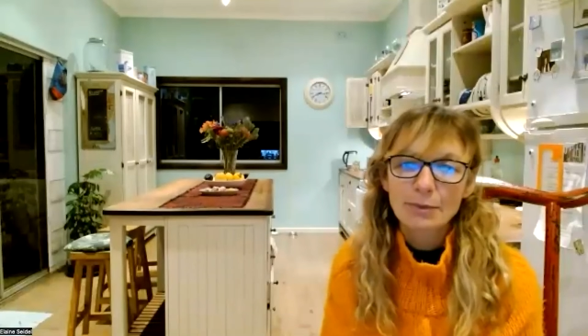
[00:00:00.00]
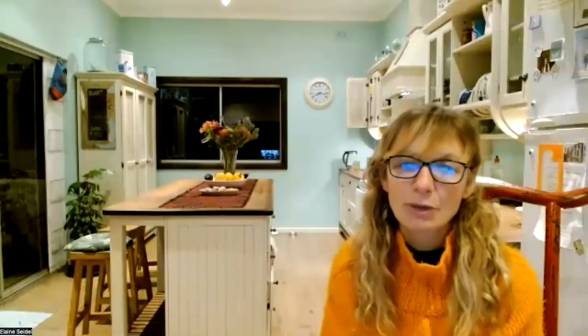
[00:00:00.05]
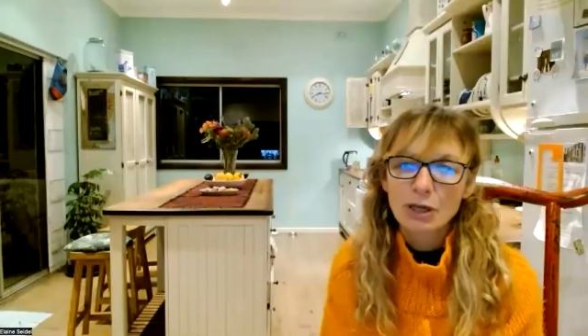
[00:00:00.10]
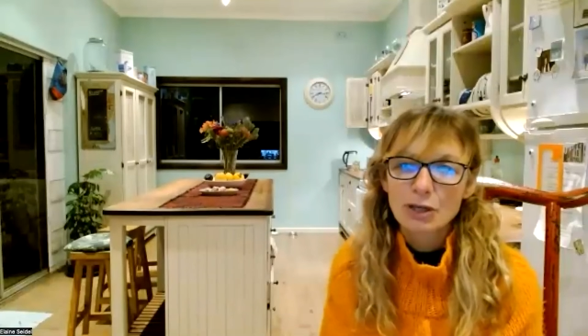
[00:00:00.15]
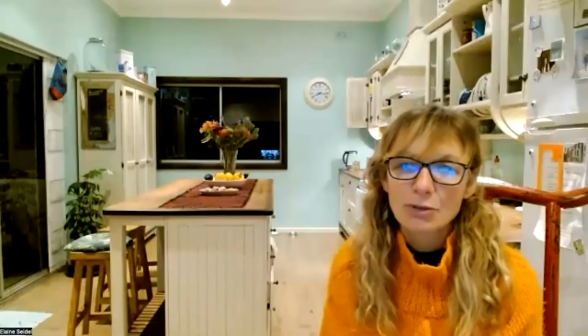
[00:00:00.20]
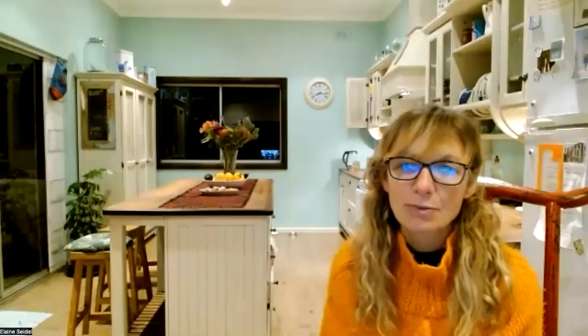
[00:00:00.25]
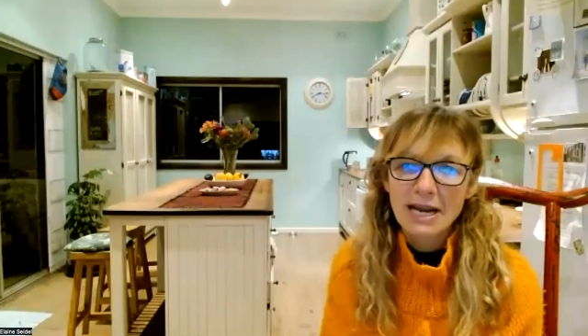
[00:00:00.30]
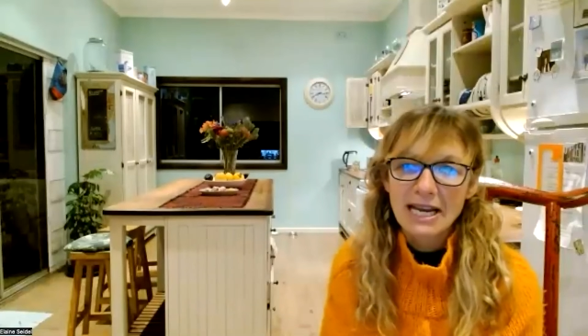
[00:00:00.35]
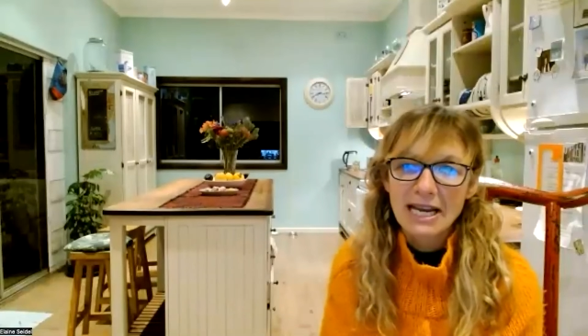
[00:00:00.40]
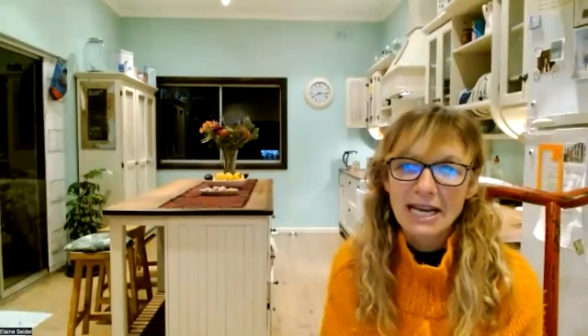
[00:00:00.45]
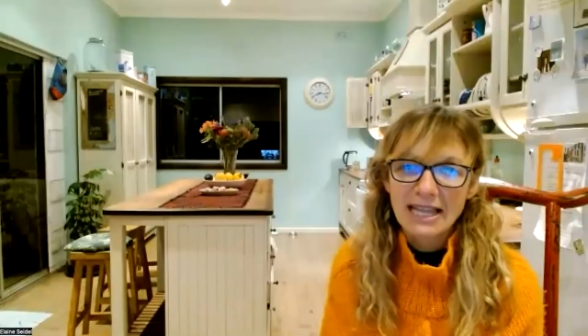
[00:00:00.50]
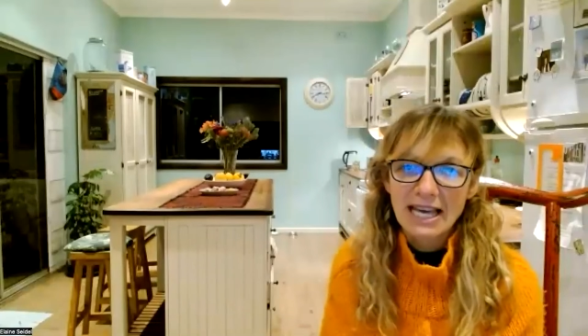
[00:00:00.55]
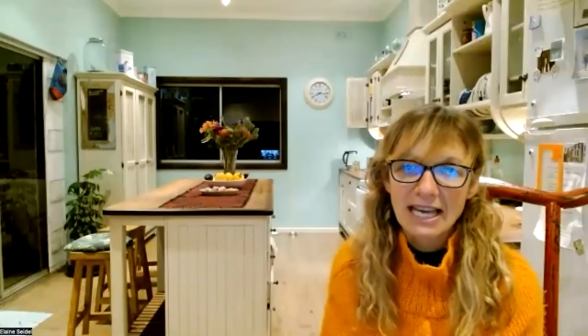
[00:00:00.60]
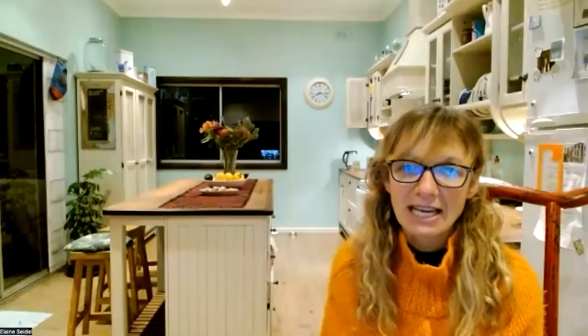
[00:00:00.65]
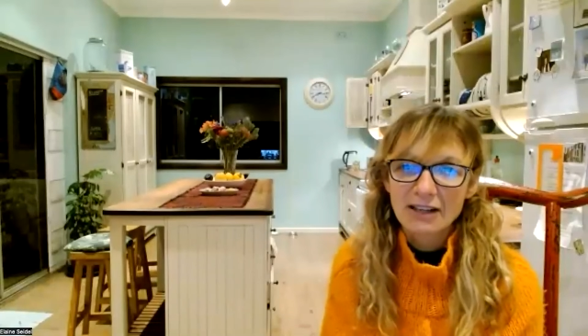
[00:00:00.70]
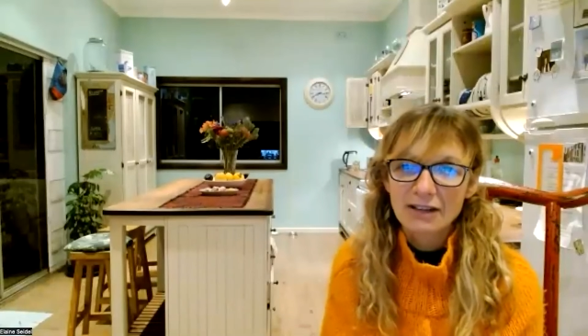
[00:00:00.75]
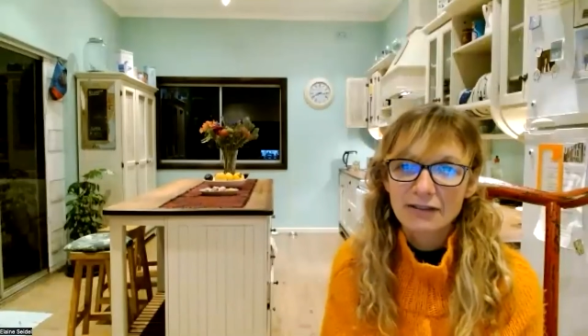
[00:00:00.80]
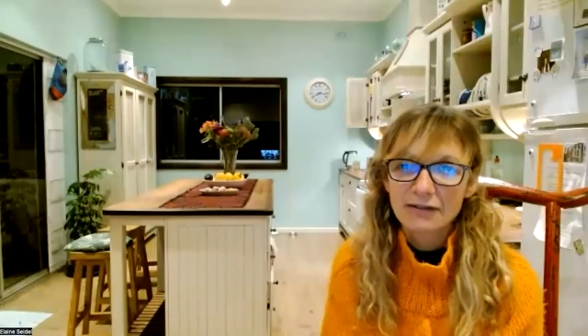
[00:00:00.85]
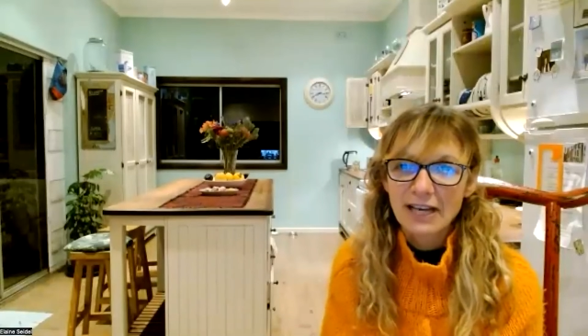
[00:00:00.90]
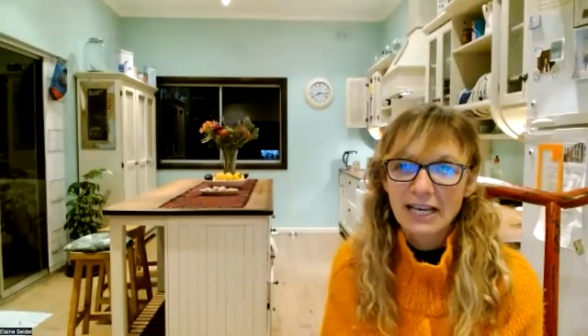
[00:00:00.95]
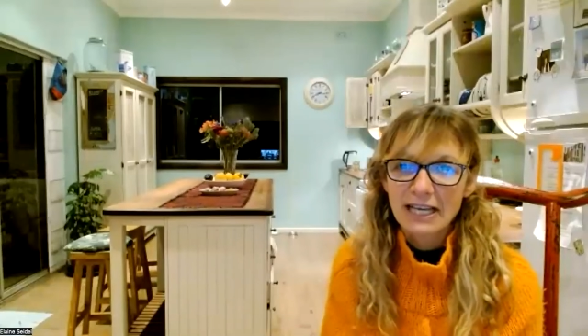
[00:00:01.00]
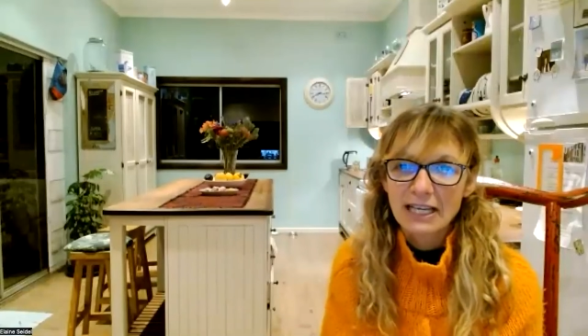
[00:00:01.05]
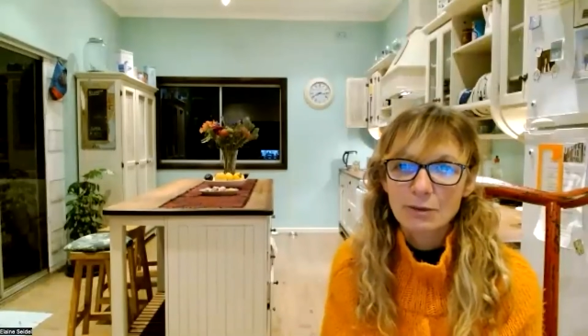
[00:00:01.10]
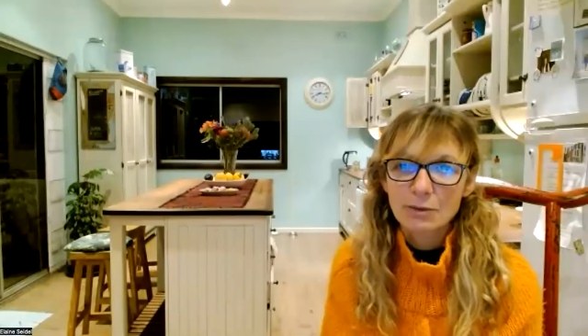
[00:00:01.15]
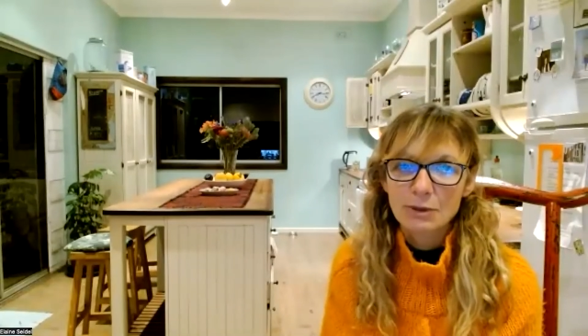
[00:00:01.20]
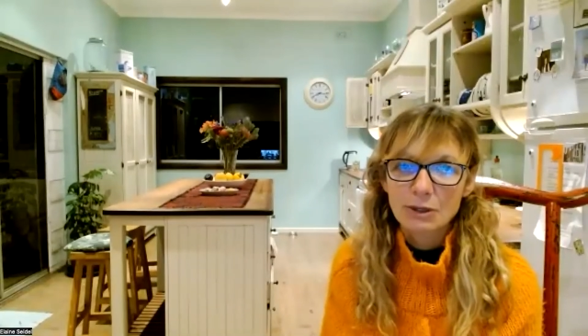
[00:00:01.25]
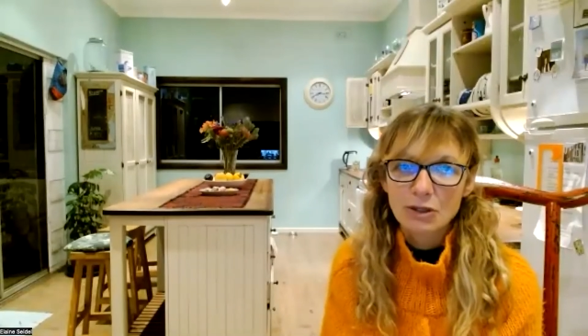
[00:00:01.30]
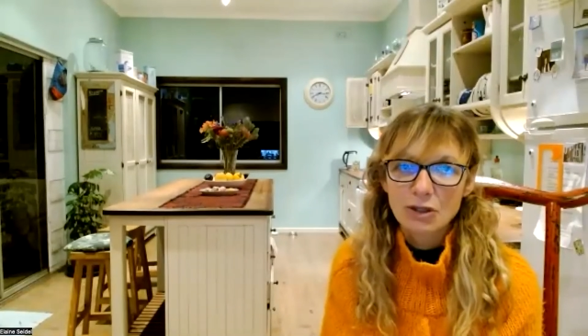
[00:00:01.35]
going to make that available.